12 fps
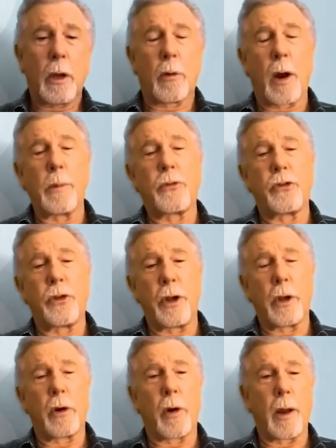grape
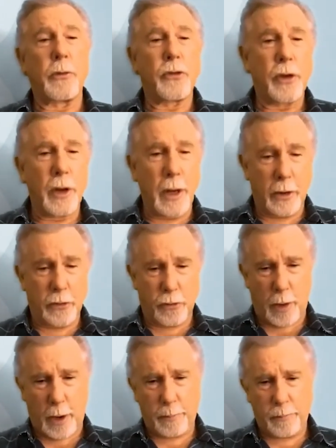skin
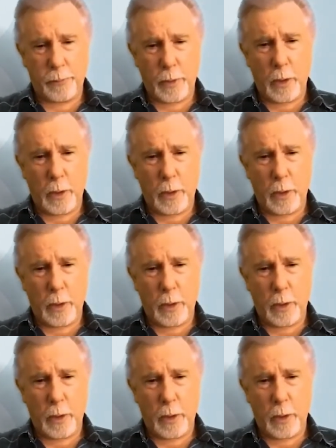extract.